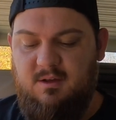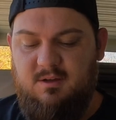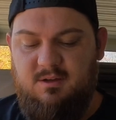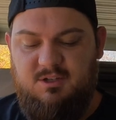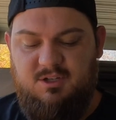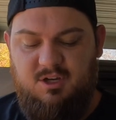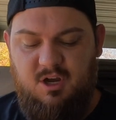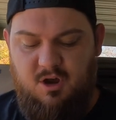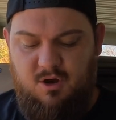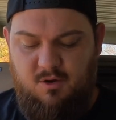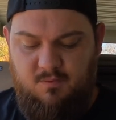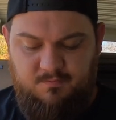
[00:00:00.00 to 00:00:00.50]

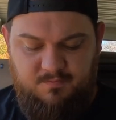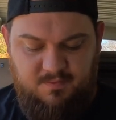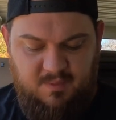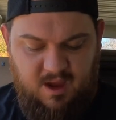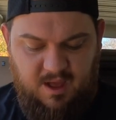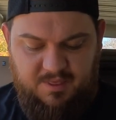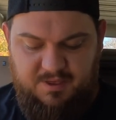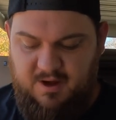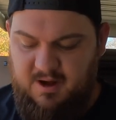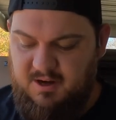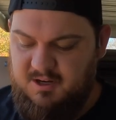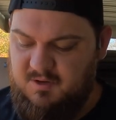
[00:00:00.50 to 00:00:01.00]
So
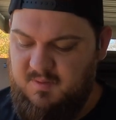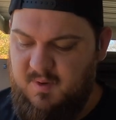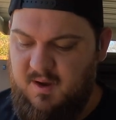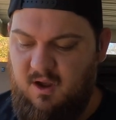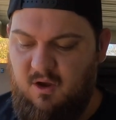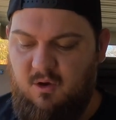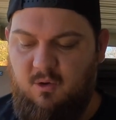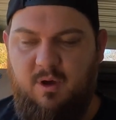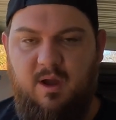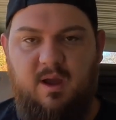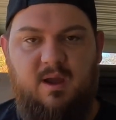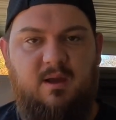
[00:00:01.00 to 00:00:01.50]
I thought I'd just make a
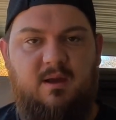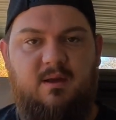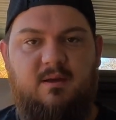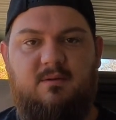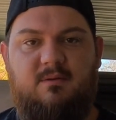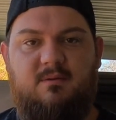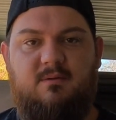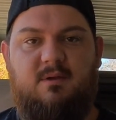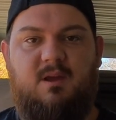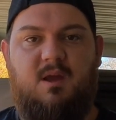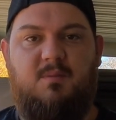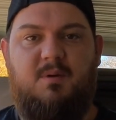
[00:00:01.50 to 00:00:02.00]
quick
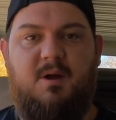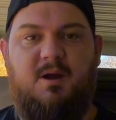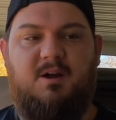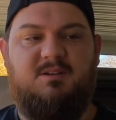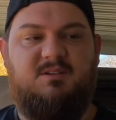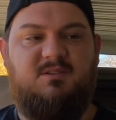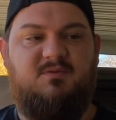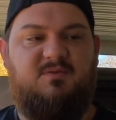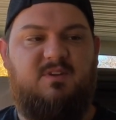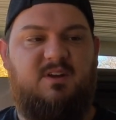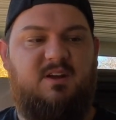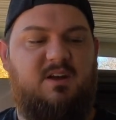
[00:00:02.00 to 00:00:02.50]

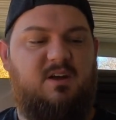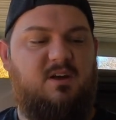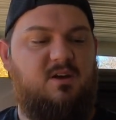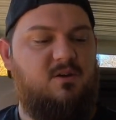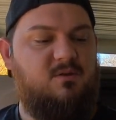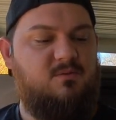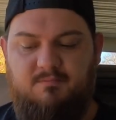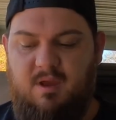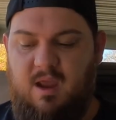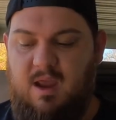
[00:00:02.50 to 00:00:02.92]
comparison video,